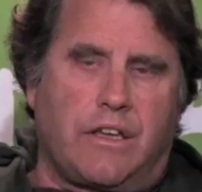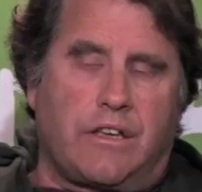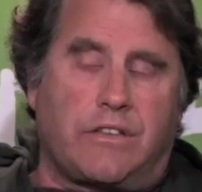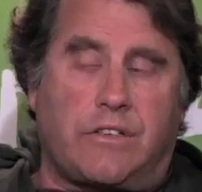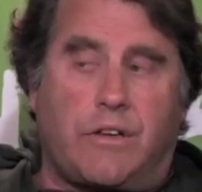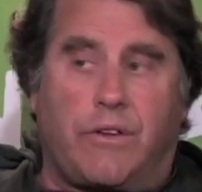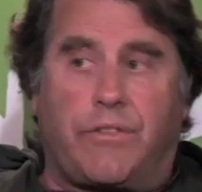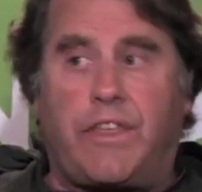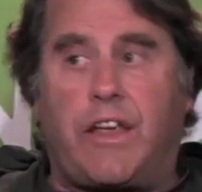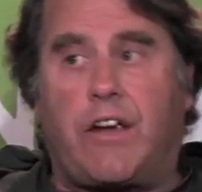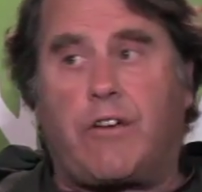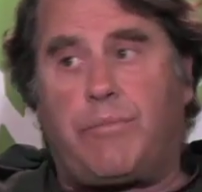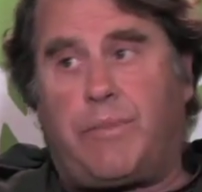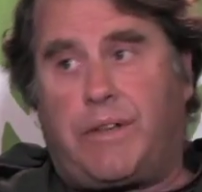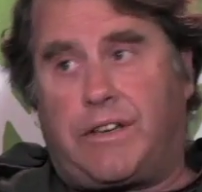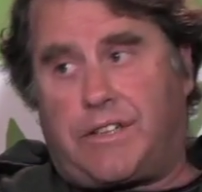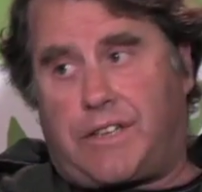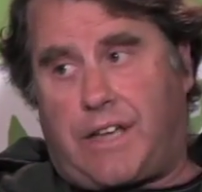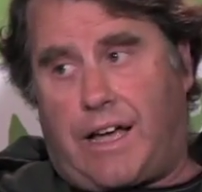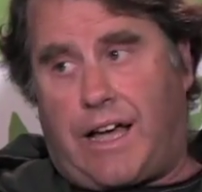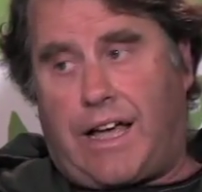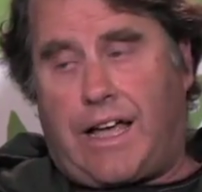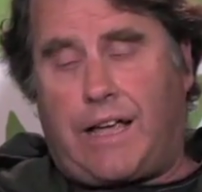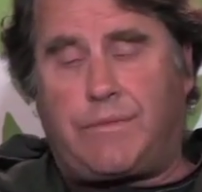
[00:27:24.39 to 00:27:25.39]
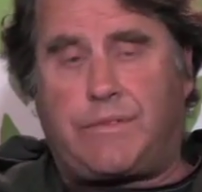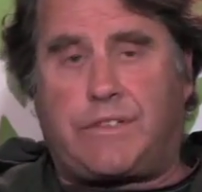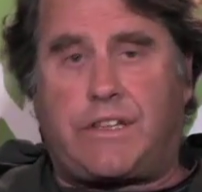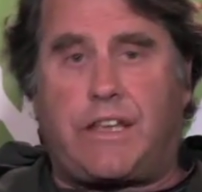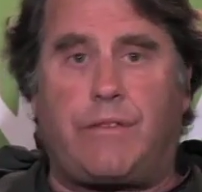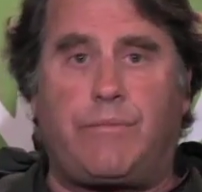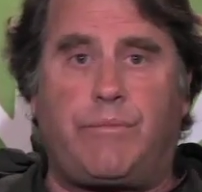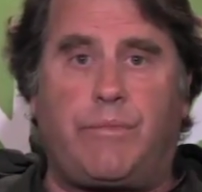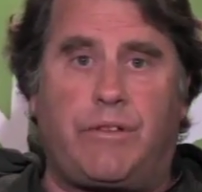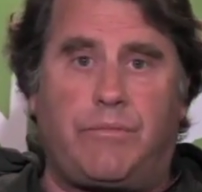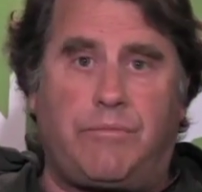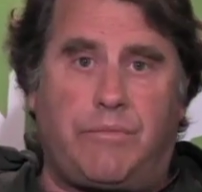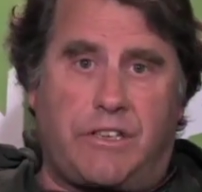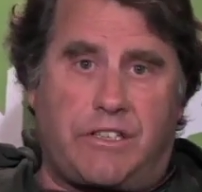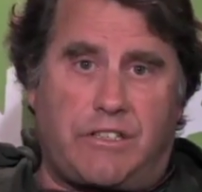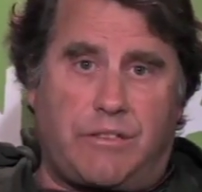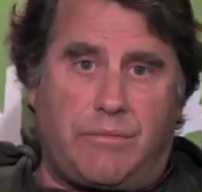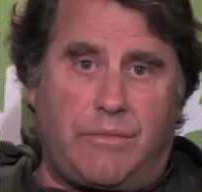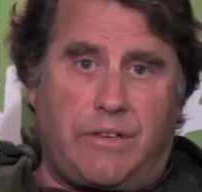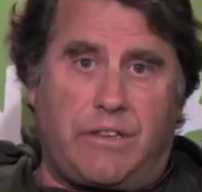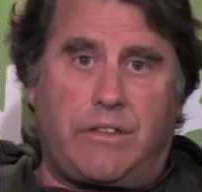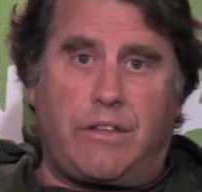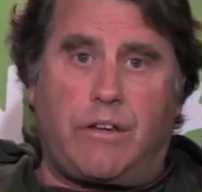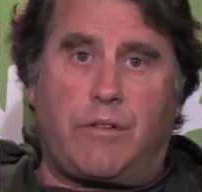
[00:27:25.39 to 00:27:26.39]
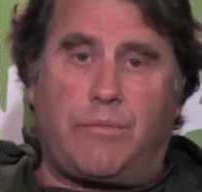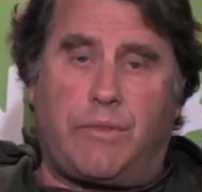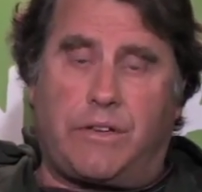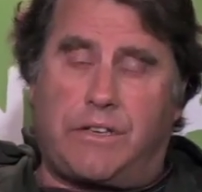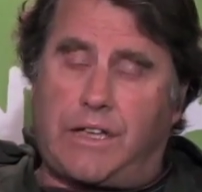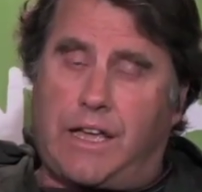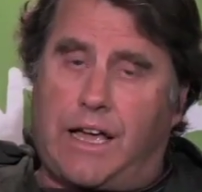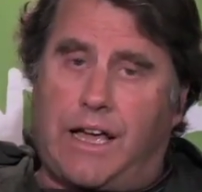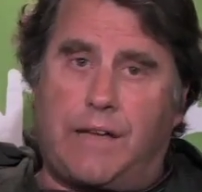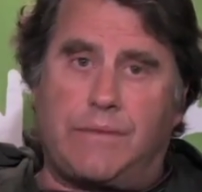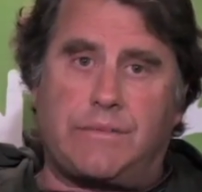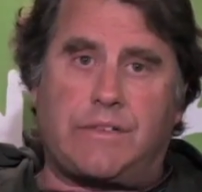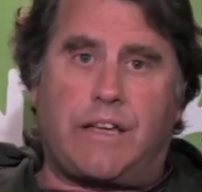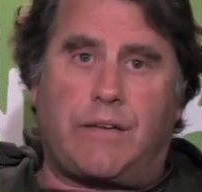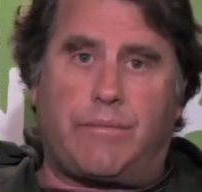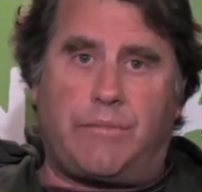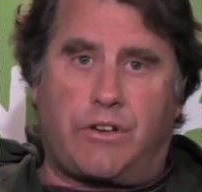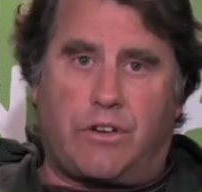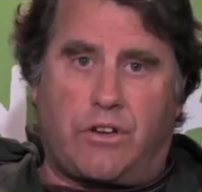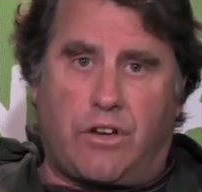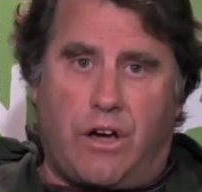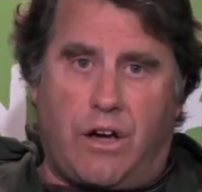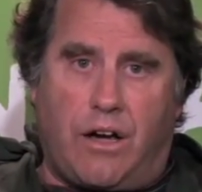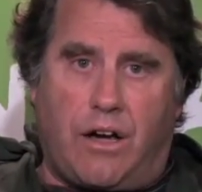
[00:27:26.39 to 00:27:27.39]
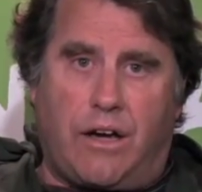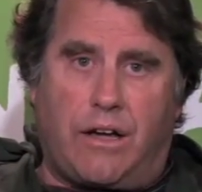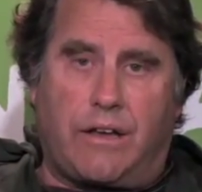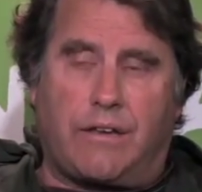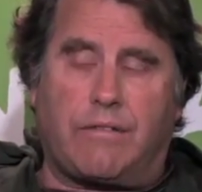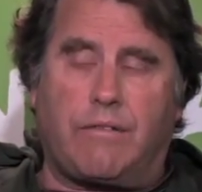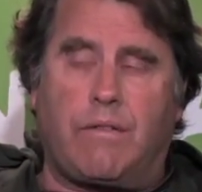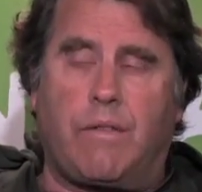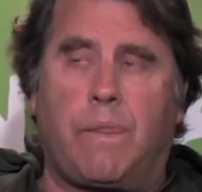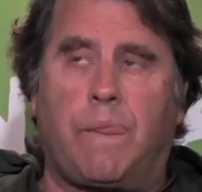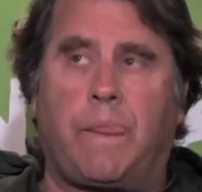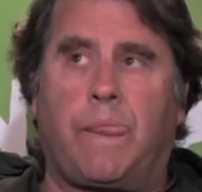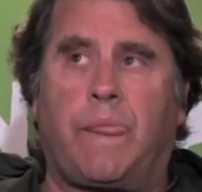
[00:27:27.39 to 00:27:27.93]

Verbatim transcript: So there have been times they've been missing me, there have been times I've been gone.